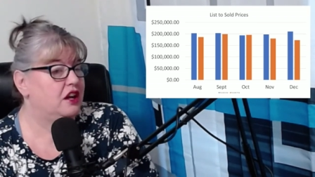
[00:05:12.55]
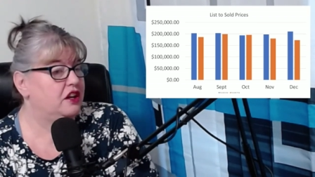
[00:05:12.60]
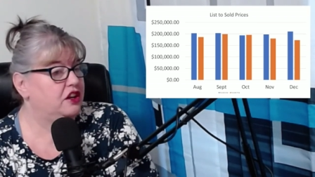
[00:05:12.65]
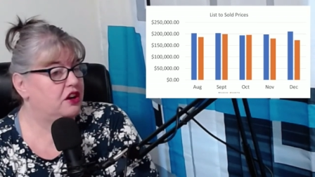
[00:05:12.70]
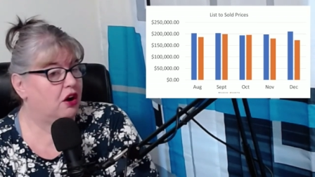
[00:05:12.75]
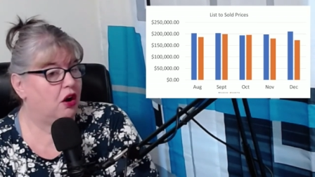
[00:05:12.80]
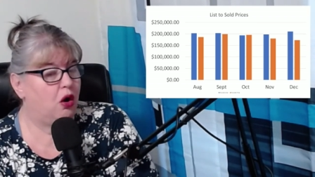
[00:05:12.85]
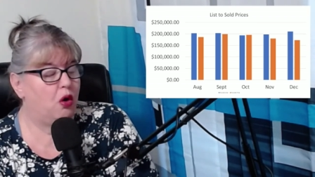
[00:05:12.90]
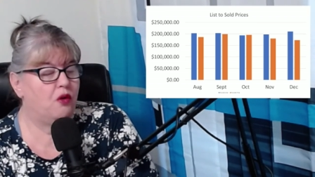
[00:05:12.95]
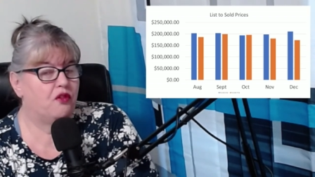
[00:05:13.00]

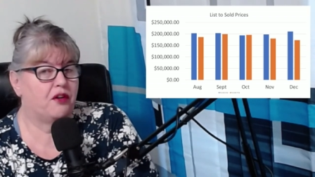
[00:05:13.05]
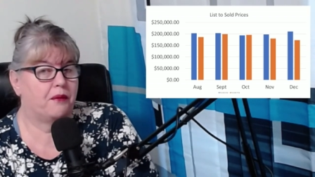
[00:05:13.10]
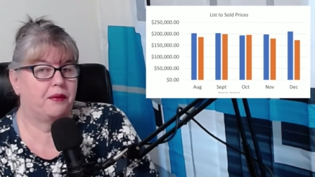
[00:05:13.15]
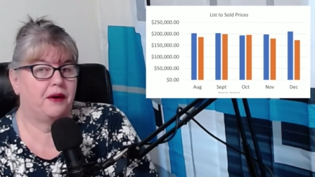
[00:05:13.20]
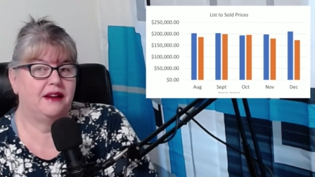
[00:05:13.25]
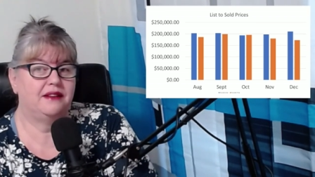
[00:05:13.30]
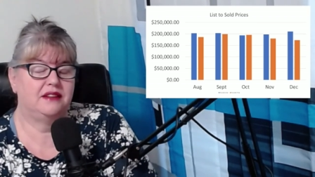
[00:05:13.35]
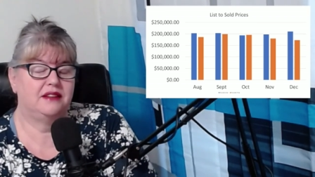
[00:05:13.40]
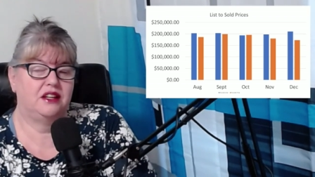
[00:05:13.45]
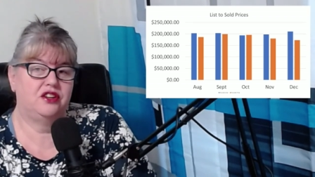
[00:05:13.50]
you're
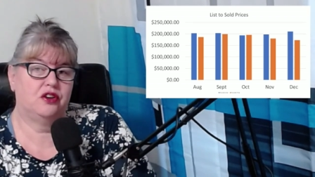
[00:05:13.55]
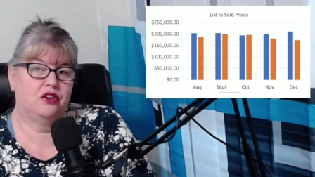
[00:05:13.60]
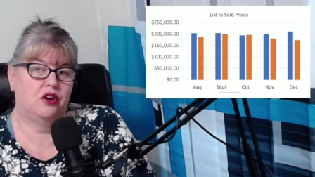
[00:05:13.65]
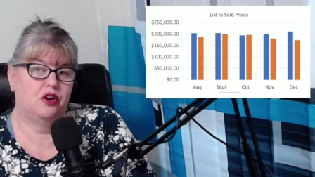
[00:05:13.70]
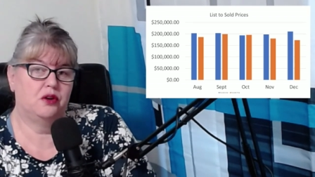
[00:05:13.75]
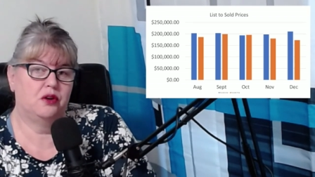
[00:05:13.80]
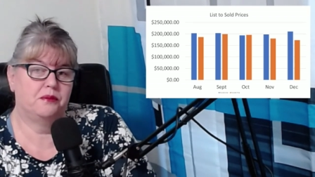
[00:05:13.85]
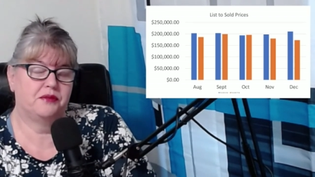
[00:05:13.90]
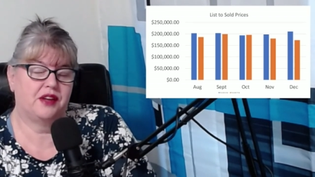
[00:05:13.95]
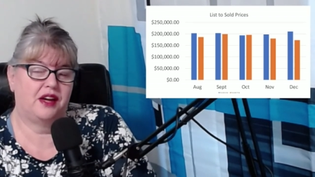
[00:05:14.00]
overpricing your
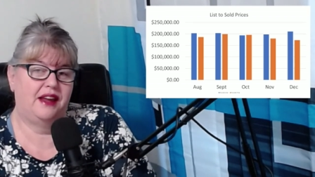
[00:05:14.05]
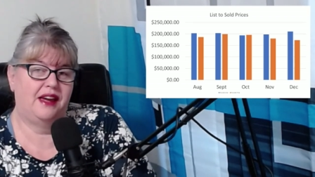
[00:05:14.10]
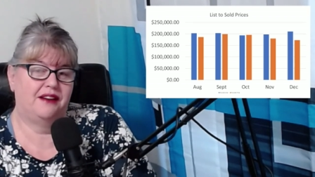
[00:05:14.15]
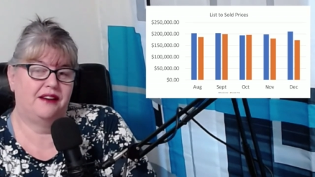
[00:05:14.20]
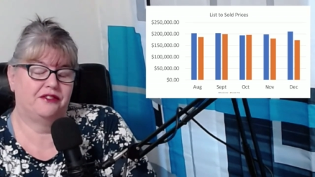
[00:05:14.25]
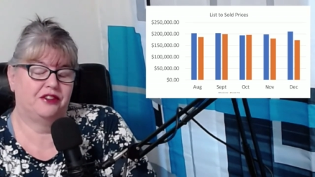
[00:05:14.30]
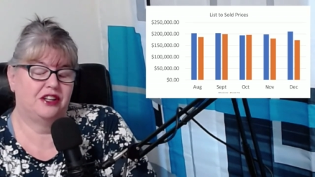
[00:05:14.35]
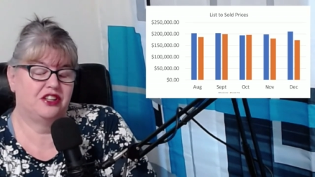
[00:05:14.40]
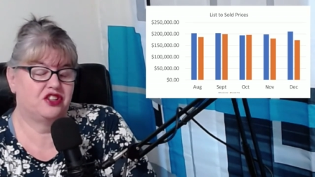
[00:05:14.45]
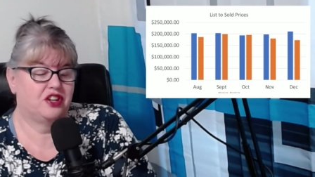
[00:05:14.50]
homes on
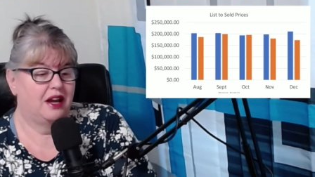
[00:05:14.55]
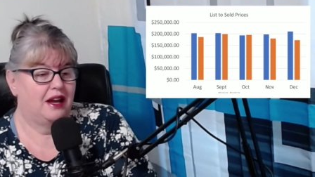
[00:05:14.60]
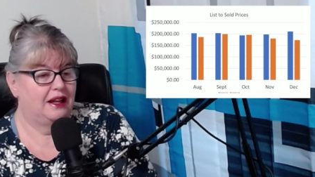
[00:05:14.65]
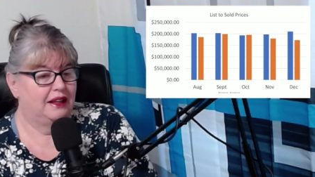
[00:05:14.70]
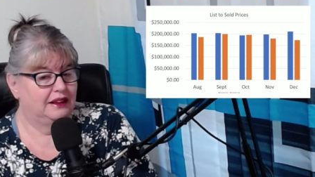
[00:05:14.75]
average.